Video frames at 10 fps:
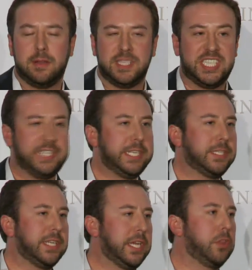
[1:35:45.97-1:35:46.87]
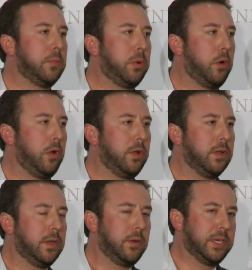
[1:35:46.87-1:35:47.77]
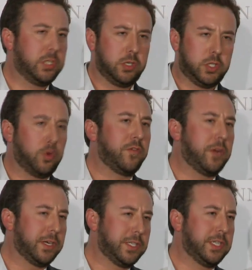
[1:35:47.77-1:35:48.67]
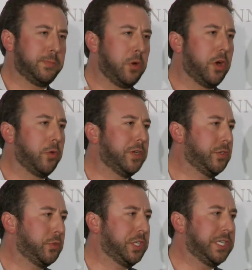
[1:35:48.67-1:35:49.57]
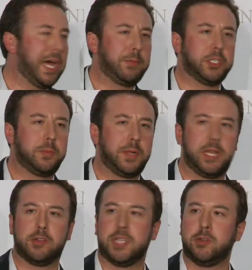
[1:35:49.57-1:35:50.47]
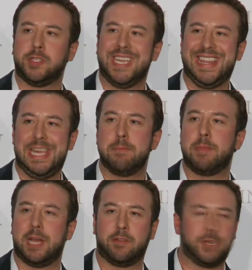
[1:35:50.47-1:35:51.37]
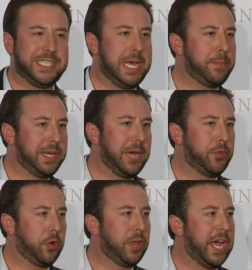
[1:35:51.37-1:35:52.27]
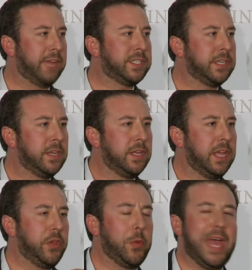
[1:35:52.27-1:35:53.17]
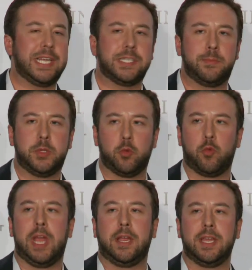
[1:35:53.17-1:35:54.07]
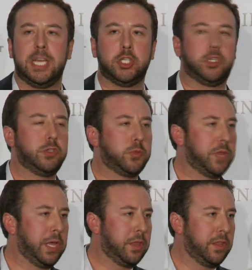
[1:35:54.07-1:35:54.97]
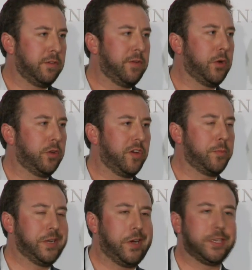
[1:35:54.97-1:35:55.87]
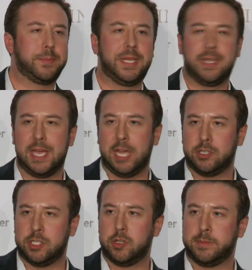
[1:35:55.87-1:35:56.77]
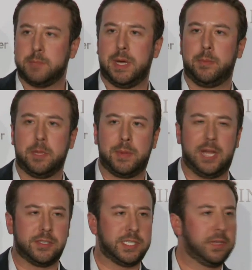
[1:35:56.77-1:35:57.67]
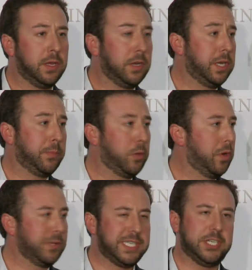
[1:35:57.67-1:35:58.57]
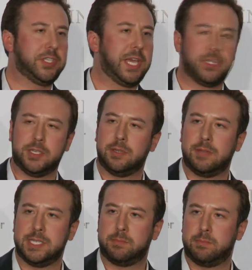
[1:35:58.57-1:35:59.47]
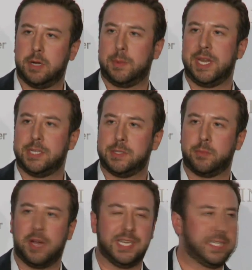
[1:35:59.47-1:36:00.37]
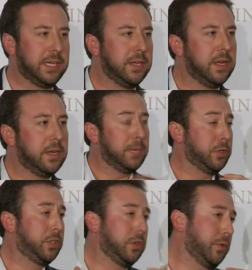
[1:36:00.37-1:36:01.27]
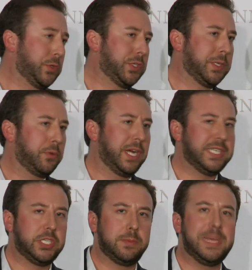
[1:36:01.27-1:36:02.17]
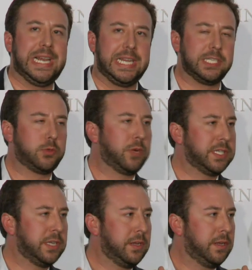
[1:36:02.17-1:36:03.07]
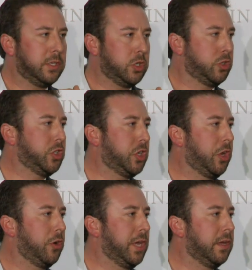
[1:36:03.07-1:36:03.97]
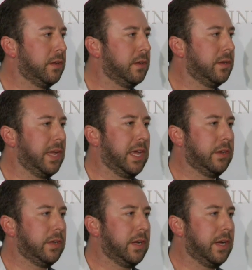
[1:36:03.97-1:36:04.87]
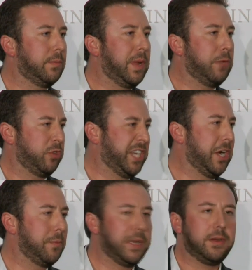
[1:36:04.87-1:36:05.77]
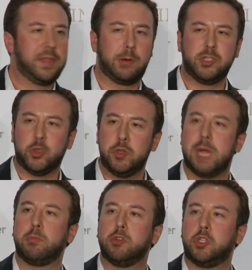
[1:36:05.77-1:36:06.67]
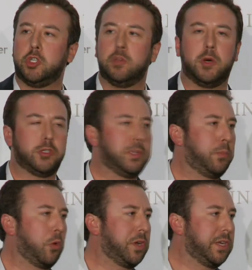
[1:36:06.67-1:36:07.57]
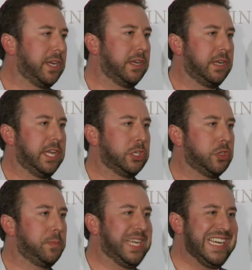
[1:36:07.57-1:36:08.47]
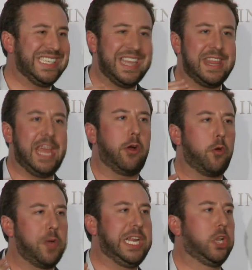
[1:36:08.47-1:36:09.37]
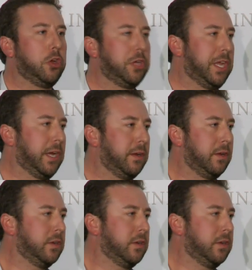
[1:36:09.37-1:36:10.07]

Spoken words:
statistic in the poll, which sort of talks to this broader issues, which how much do millennials understand the impact of what's happening now in their lives? If you ask them to rank issues where they thought the federal government ought to be engaged in terms of public policy, number one was education. That's probably not surprising. Number two, which was surprising to me at least, was Social Security and retirement. That was their number two most important issue because they are already looking